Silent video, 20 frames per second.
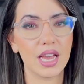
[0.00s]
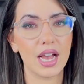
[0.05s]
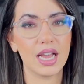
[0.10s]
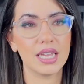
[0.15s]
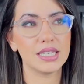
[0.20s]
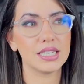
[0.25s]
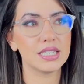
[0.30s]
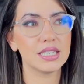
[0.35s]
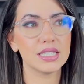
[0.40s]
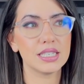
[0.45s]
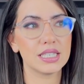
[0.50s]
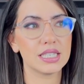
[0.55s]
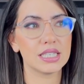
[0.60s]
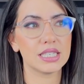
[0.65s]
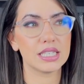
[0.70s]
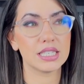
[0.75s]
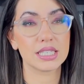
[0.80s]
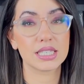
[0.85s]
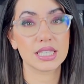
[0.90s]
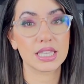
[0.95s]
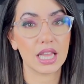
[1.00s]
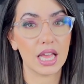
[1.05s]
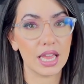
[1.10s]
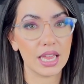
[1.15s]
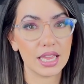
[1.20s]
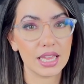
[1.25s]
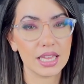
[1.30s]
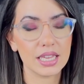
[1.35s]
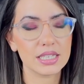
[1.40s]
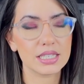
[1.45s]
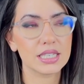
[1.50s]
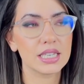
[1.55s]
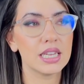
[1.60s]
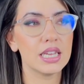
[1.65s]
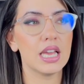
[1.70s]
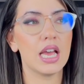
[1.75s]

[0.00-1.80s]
I didn't dislike it.